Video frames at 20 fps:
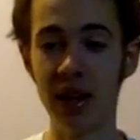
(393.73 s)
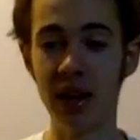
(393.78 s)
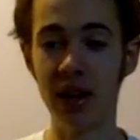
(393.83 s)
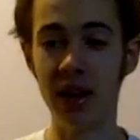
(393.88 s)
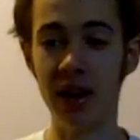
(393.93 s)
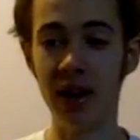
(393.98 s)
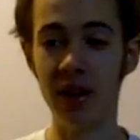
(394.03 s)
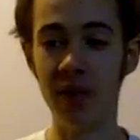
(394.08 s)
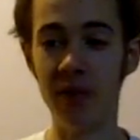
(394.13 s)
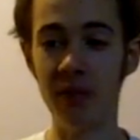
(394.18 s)

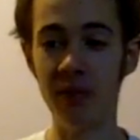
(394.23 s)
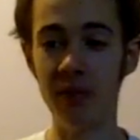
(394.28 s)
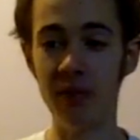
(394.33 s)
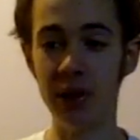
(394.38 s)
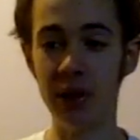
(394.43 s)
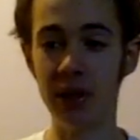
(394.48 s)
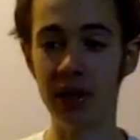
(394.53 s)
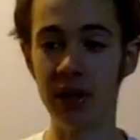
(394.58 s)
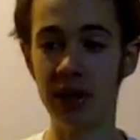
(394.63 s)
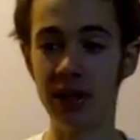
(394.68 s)
um,
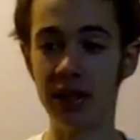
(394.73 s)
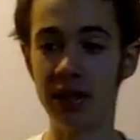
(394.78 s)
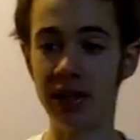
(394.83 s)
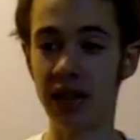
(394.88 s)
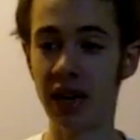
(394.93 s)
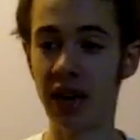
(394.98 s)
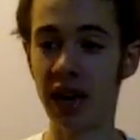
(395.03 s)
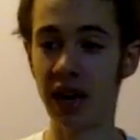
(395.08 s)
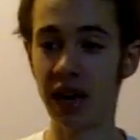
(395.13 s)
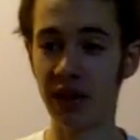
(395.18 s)

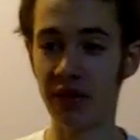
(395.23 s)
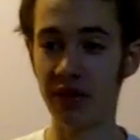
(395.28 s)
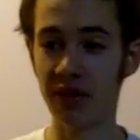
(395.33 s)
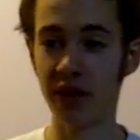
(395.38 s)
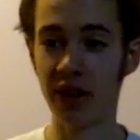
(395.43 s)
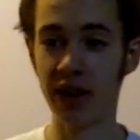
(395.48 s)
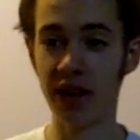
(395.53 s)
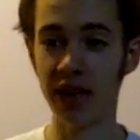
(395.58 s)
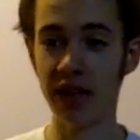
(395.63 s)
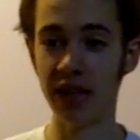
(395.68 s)
because I
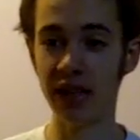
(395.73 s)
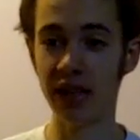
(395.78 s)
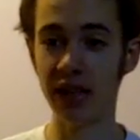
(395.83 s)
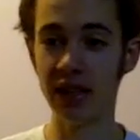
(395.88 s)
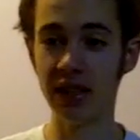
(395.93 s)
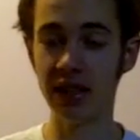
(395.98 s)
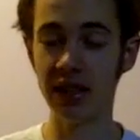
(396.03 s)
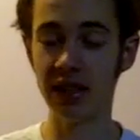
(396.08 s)
find it